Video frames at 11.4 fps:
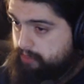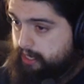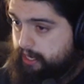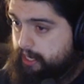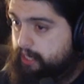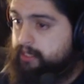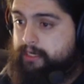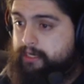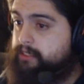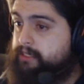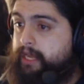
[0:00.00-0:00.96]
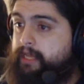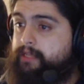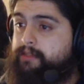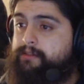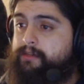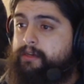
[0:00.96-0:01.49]
and it
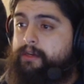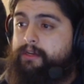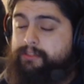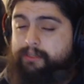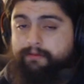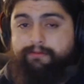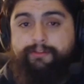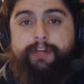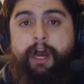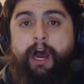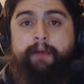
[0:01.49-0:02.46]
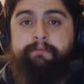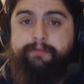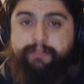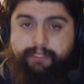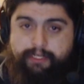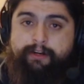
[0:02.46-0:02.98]
contains some top
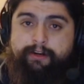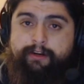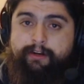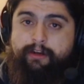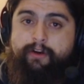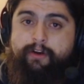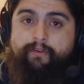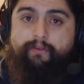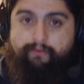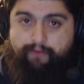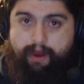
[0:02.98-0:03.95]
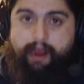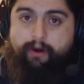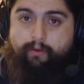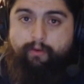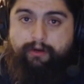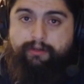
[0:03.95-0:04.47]
tier
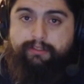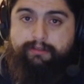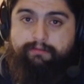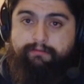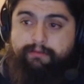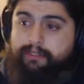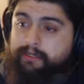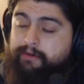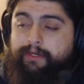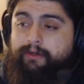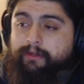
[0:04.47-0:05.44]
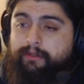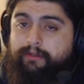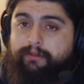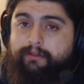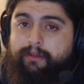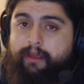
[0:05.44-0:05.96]
Fireworks material,
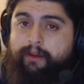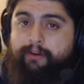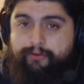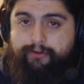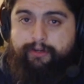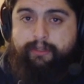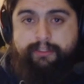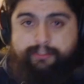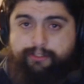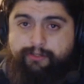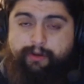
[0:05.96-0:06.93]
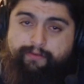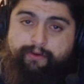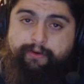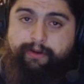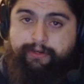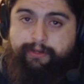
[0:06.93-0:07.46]
and you should listen to it if
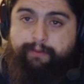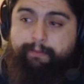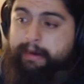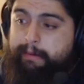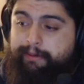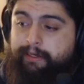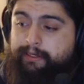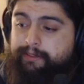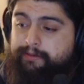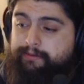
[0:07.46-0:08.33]
you're into pop punk.